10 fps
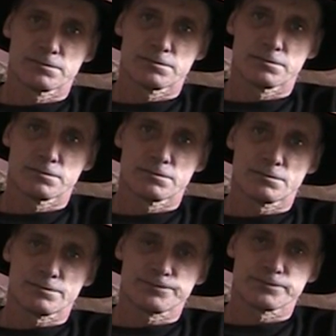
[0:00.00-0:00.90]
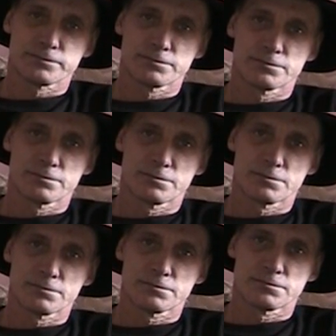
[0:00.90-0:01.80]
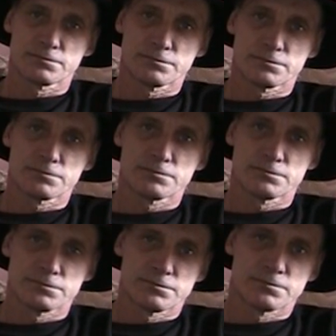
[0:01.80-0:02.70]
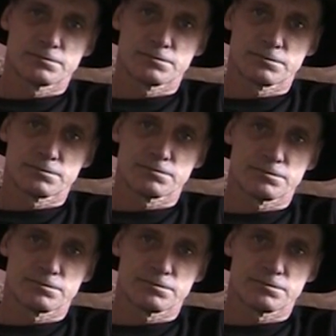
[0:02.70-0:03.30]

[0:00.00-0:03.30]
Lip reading: No words are spoken by the person on screen.